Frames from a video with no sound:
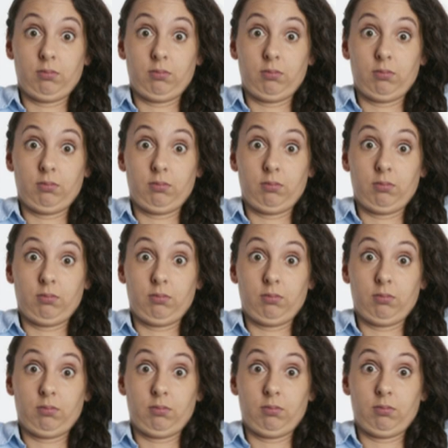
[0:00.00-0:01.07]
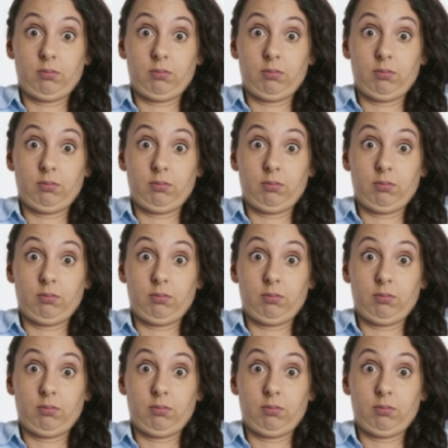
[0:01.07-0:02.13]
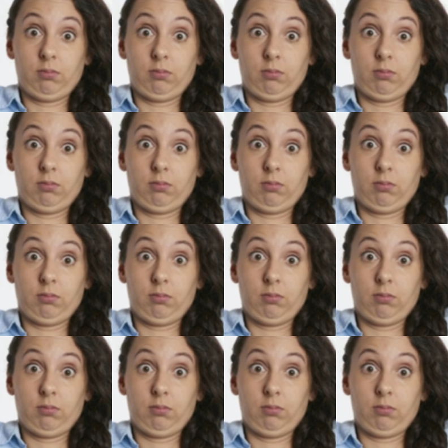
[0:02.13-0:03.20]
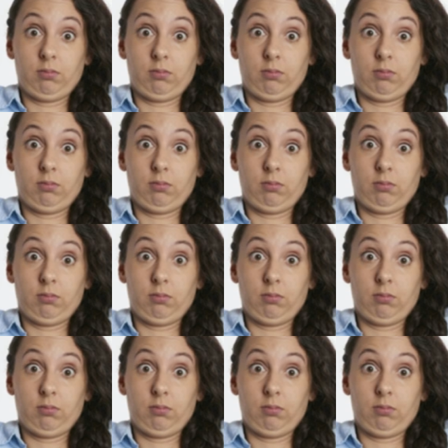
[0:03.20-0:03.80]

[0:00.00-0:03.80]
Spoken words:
[no speech]